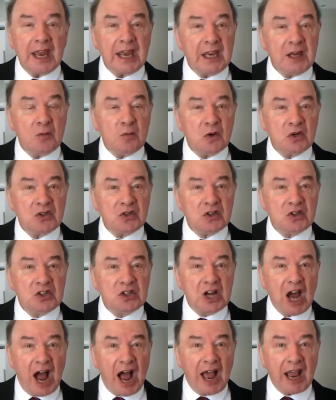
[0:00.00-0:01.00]
He was
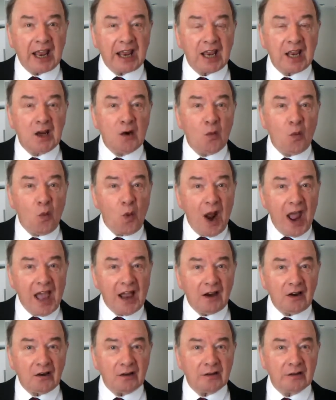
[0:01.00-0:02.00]
dying
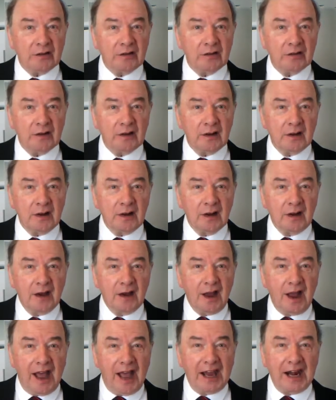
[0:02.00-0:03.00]
well.
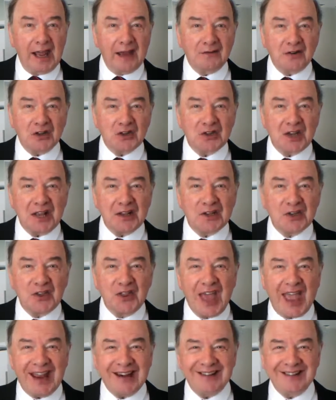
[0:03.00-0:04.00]
And ever
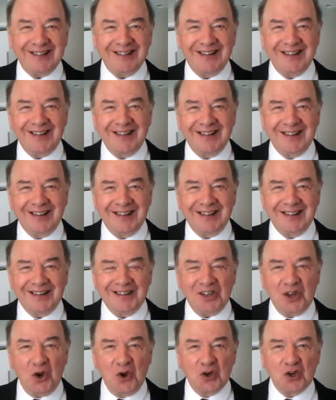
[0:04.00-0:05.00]
since then,
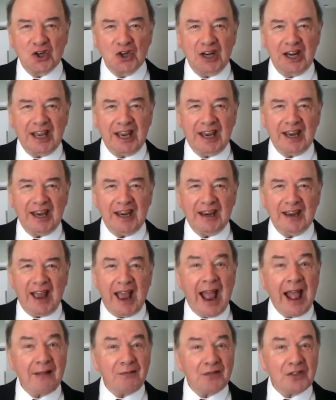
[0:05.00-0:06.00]

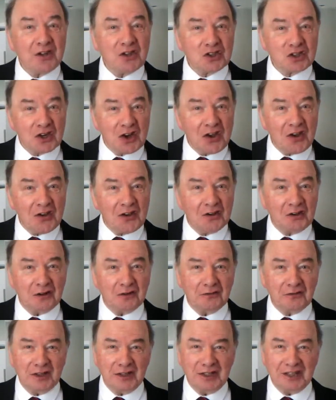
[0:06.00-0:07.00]
usually at the
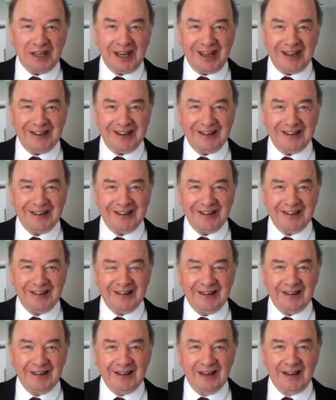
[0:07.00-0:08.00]
turn of the year,
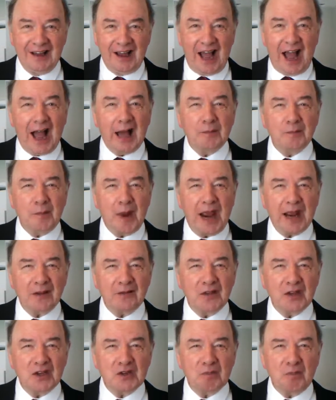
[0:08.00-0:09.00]
I
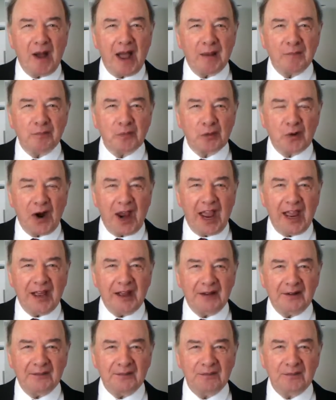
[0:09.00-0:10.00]
make this my
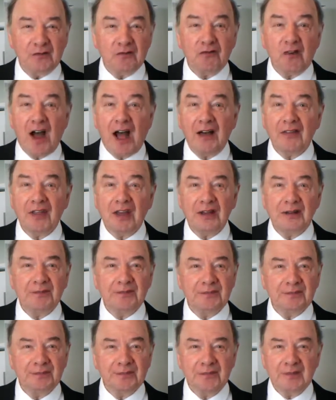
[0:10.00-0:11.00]
prayer.
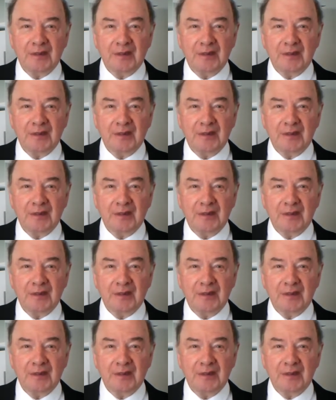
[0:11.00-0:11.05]
Father,